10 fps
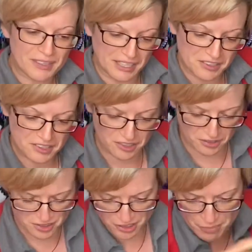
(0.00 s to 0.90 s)
So
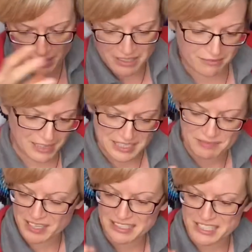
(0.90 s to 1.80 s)
a bag of
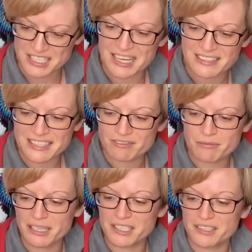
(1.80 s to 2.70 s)
basically genetic
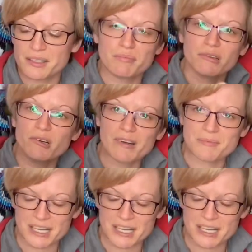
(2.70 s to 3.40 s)
information that programs how